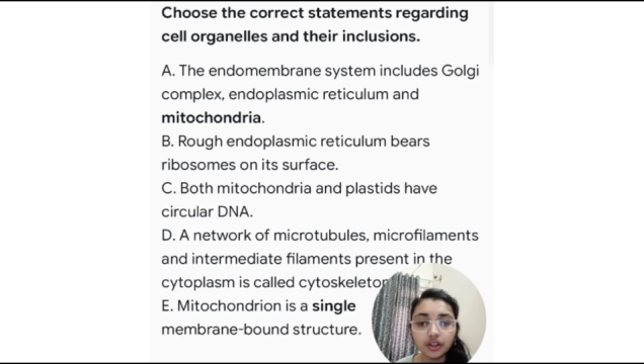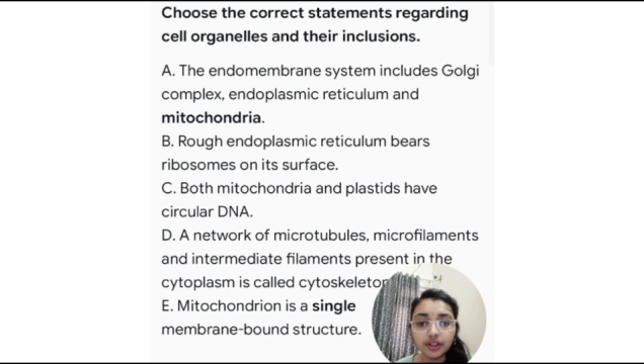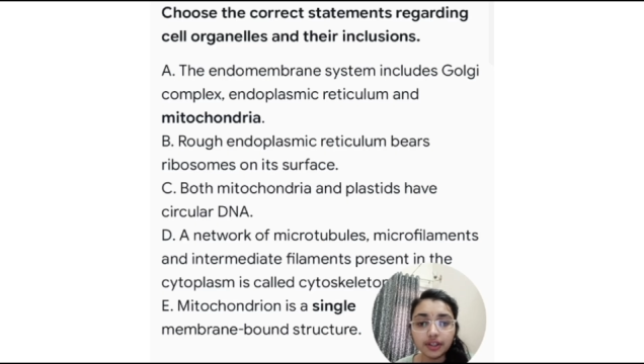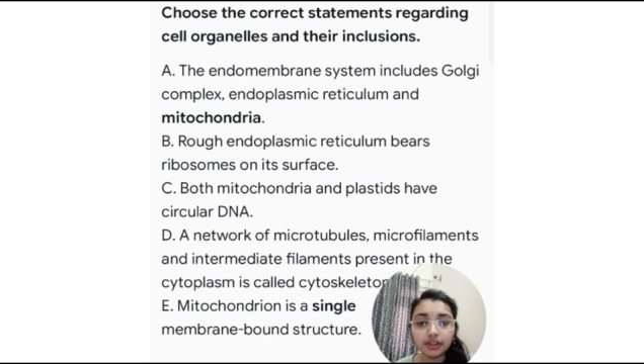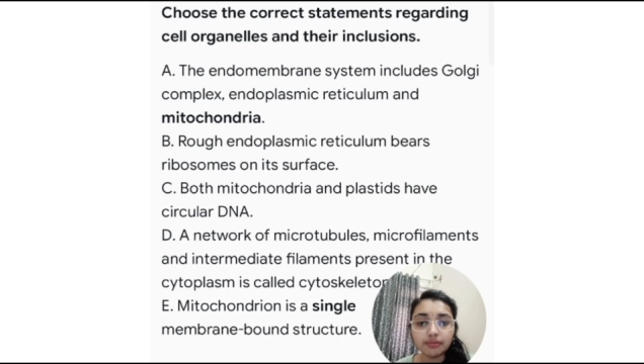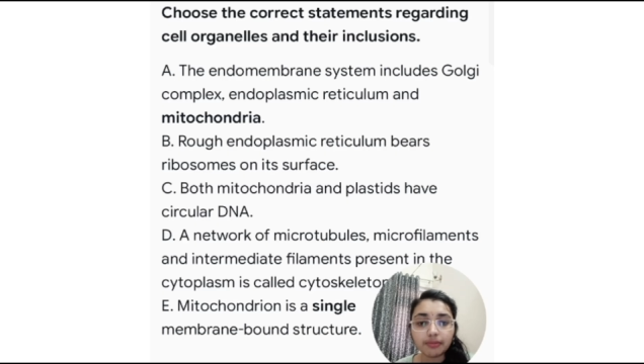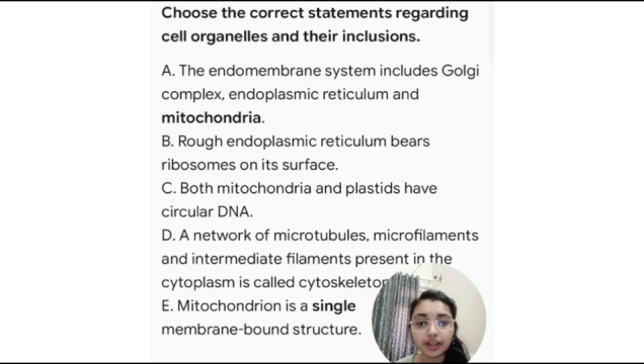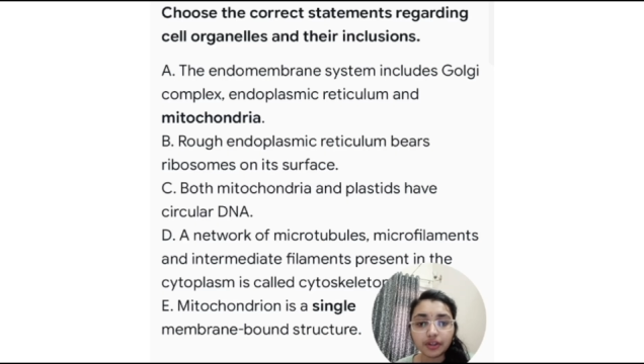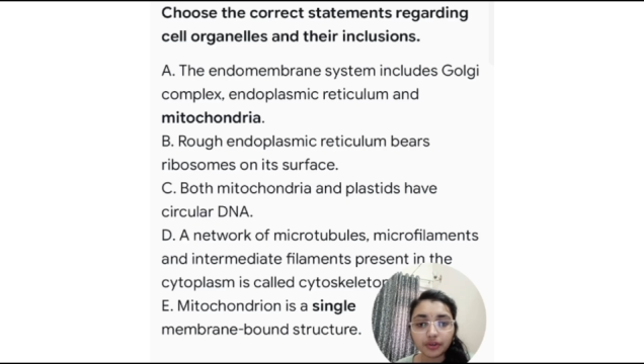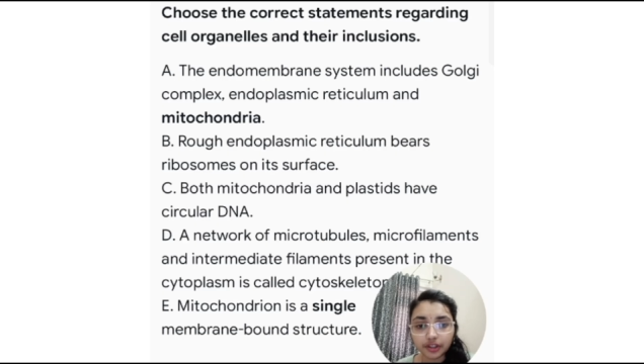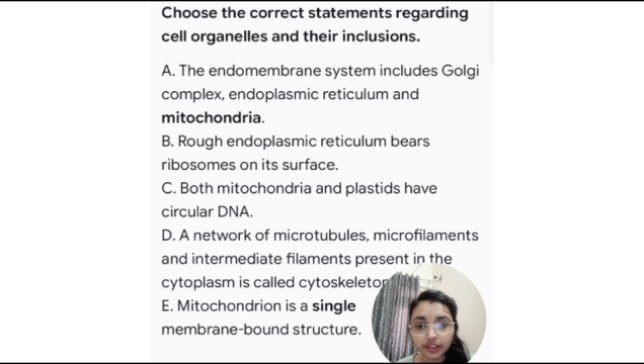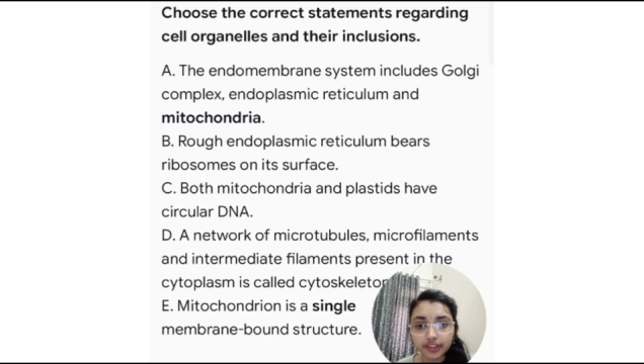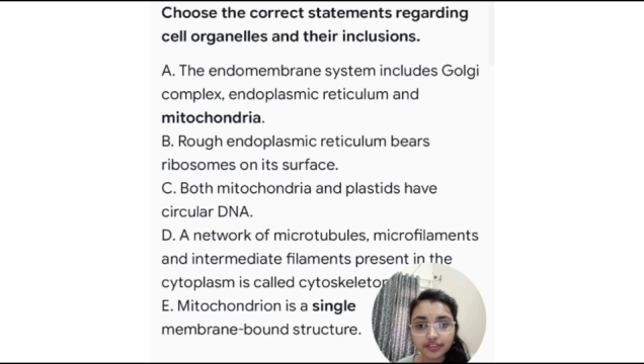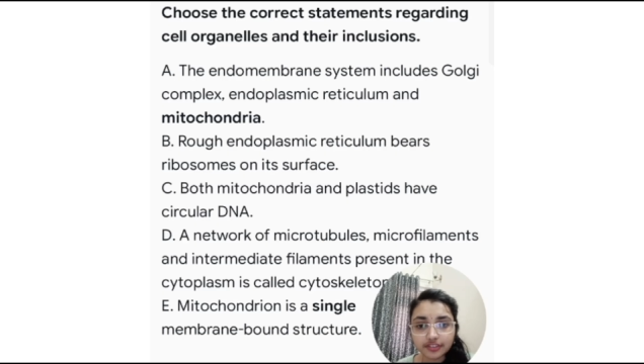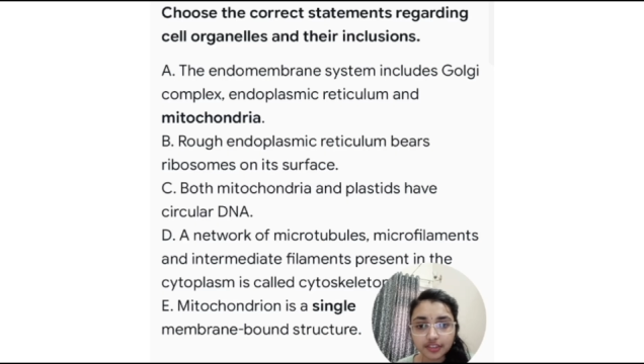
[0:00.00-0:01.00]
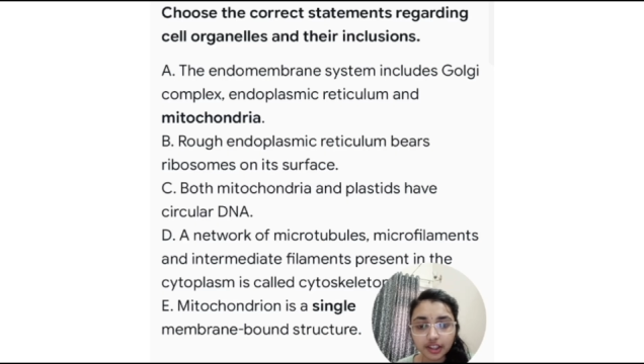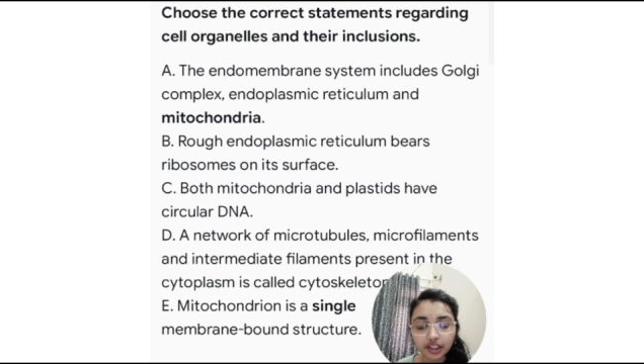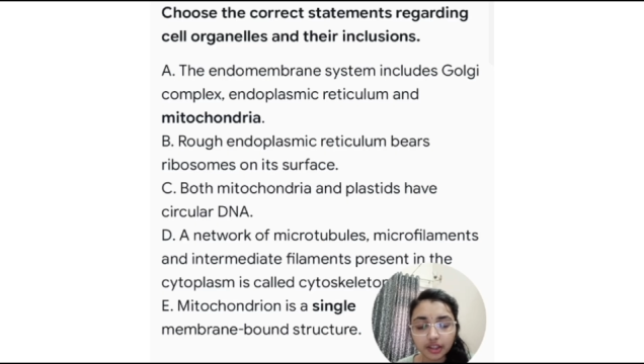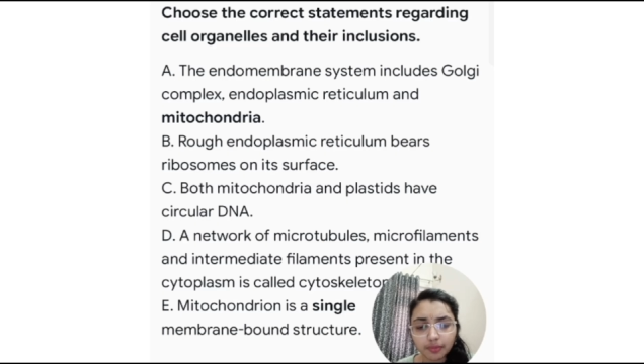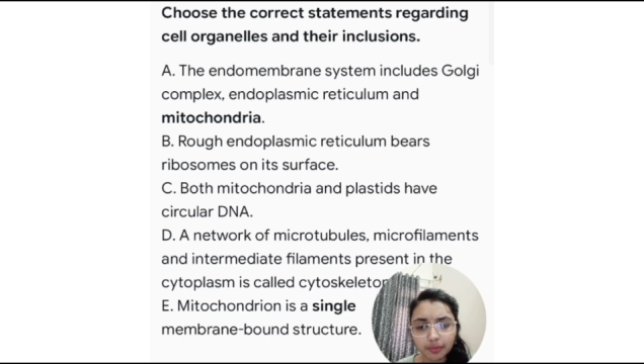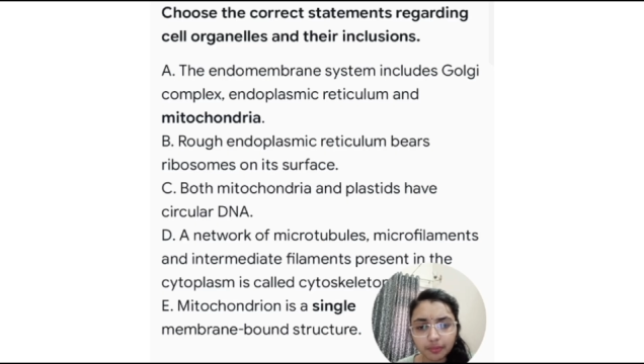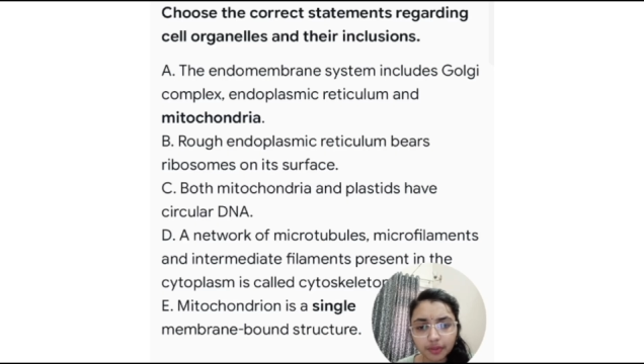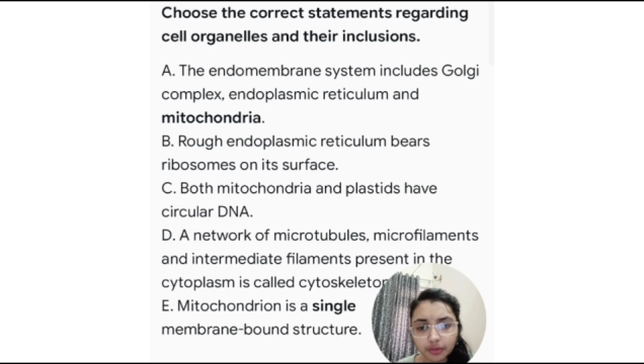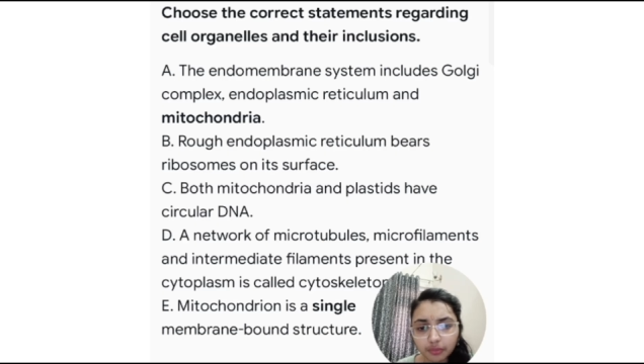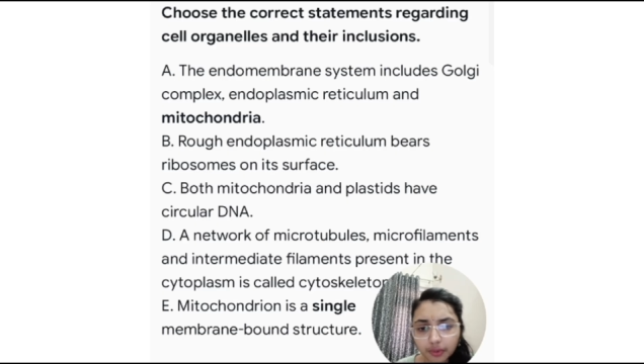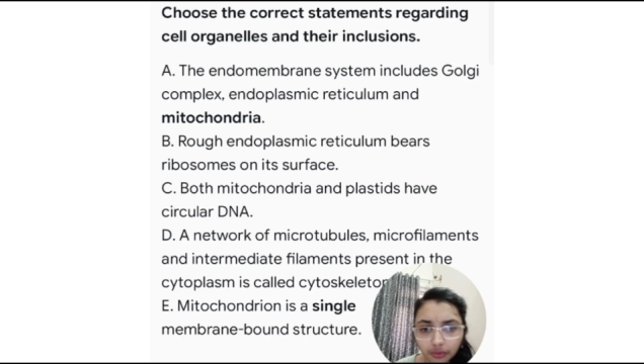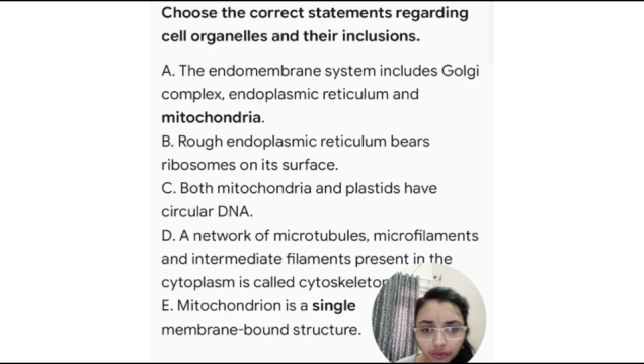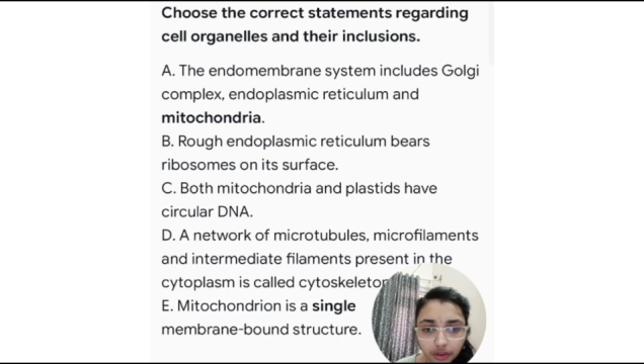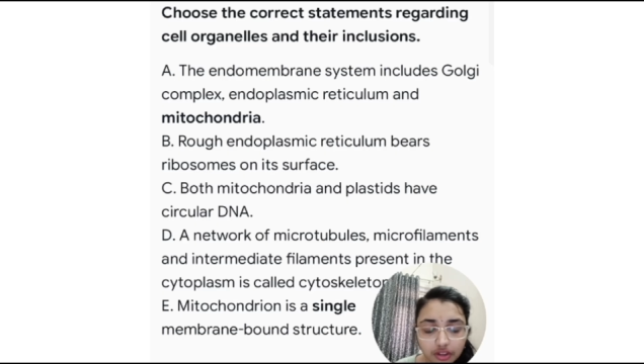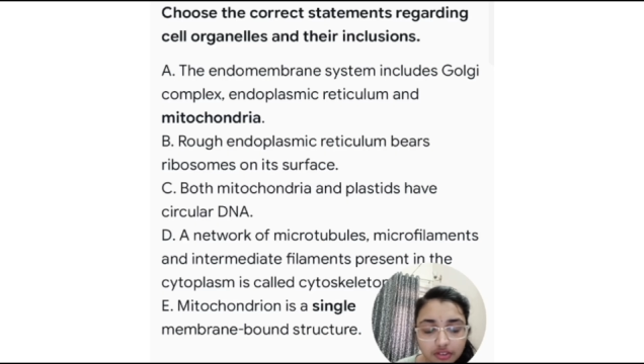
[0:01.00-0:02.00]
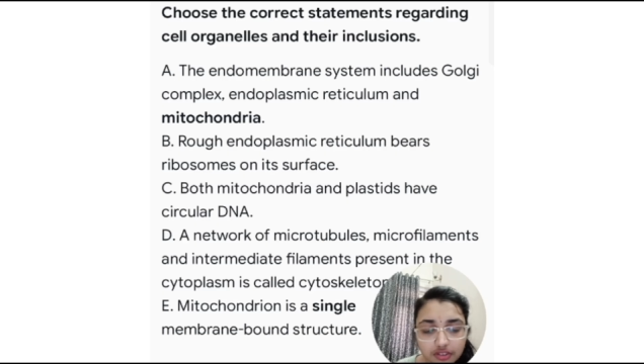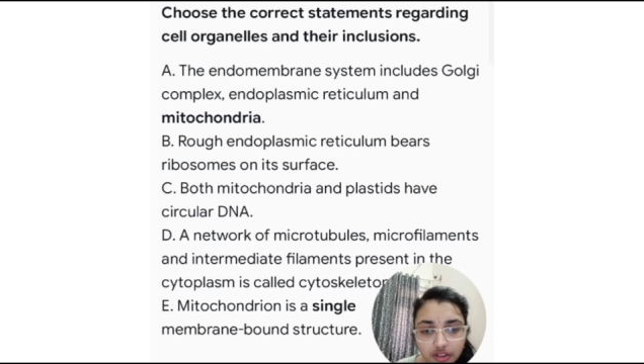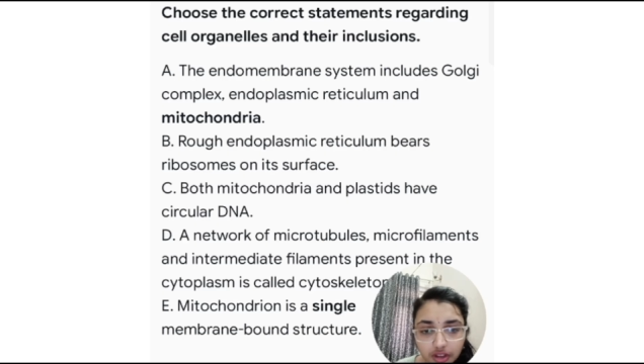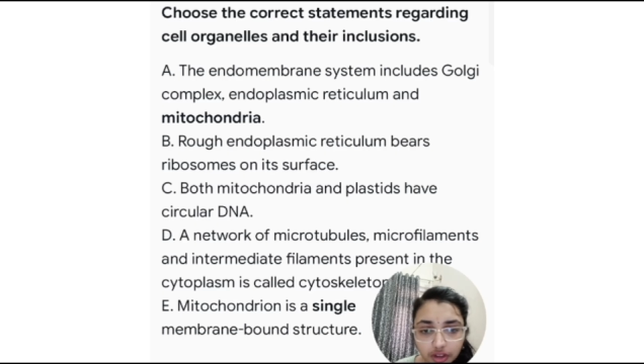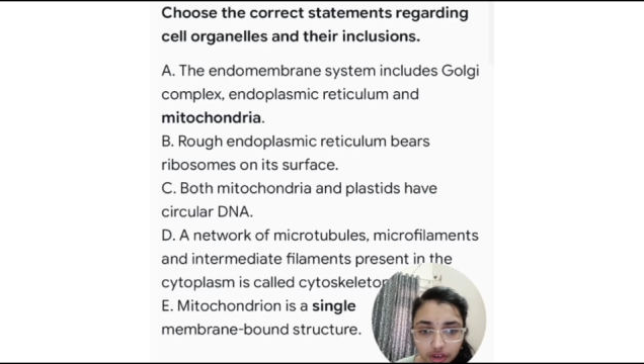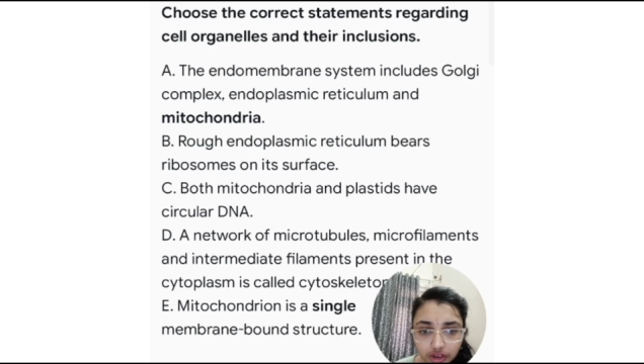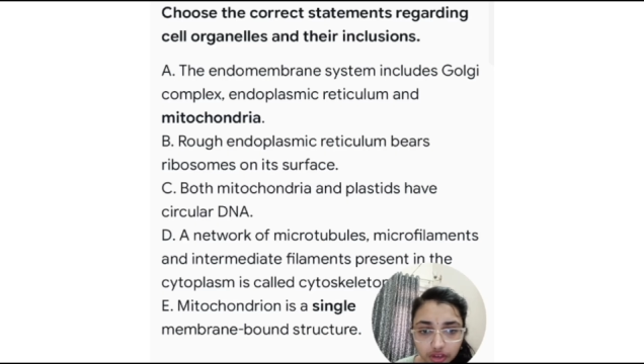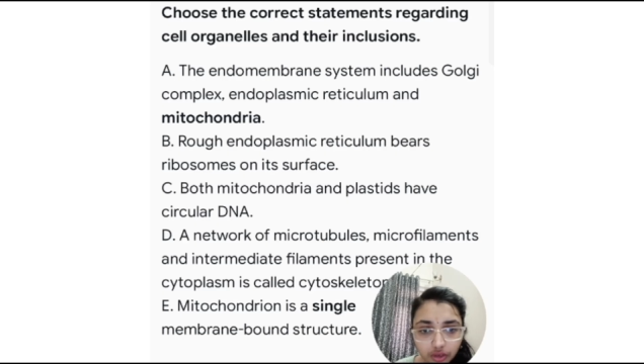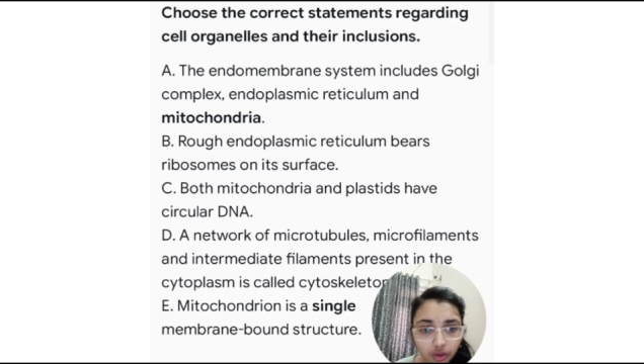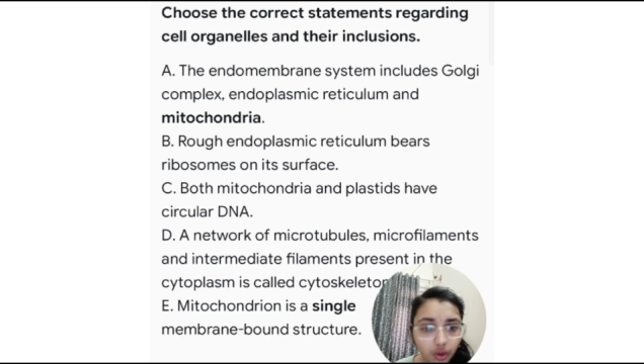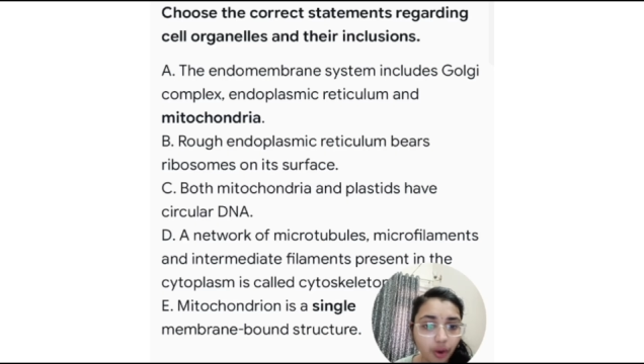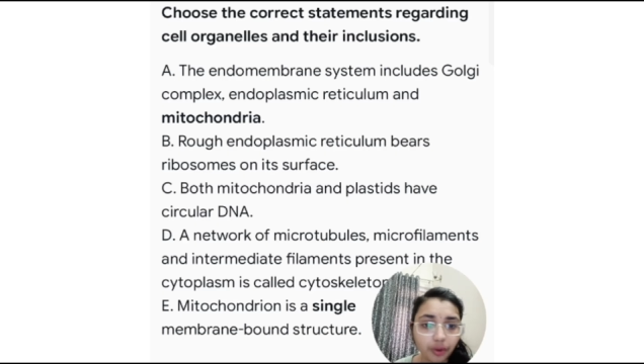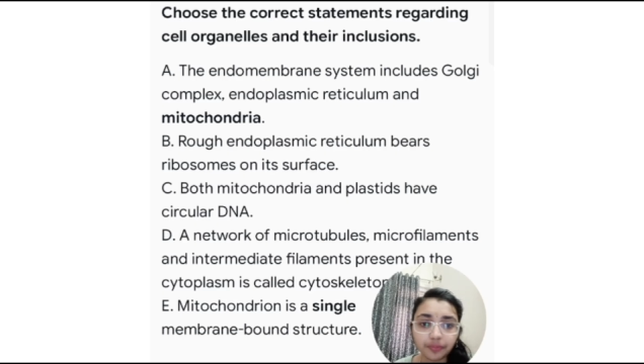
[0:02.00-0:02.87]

Mitochondria is single membrane boundary structure. Wrong.